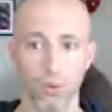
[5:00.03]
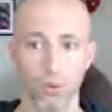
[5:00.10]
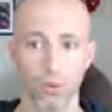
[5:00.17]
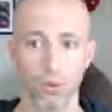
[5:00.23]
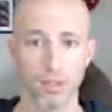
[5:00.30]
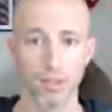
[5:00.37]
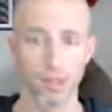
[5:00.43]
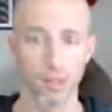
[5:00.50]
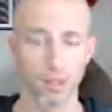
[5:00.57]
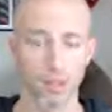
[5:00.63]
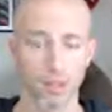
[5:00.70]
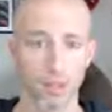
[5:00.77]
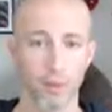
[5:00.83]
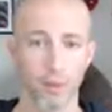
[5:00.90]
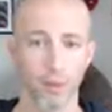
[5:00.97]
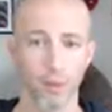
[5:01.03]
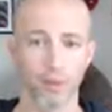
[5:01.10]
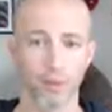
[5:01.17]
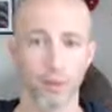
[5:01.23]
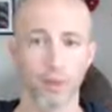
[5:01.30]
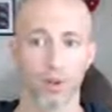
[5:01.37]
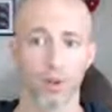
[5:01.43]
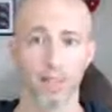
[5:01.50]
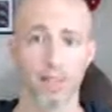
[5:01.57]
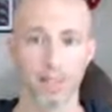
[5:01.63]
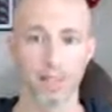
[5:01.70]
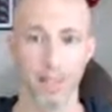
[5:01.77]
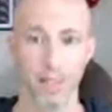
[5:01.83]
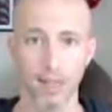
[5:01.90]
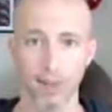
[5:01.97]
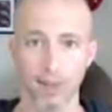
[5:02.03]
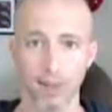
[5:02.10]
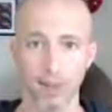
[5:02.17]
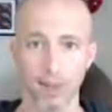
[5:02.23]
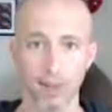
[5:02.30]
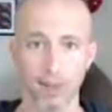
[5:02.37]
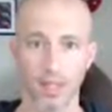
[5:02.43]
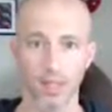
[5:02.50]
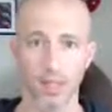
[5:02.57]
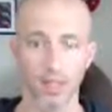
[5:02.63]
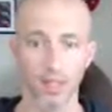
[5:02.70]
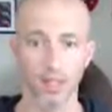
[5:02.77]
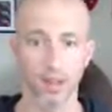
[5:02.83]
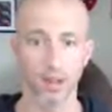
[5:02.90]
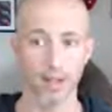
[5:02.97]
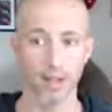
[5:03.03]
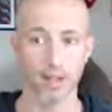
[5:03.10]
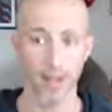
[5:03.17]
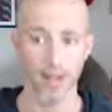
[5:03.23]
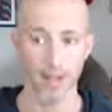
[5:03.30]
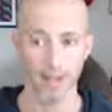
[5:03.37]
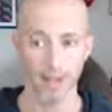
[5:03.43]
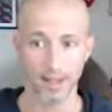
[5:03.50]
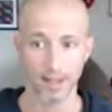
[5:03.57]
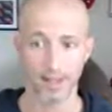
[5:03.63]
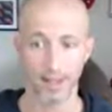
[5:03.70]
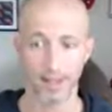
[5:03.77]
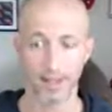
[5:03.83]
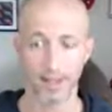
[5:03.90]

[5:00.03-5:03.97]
the work that we do for our clients now, where we can be their guide, kind of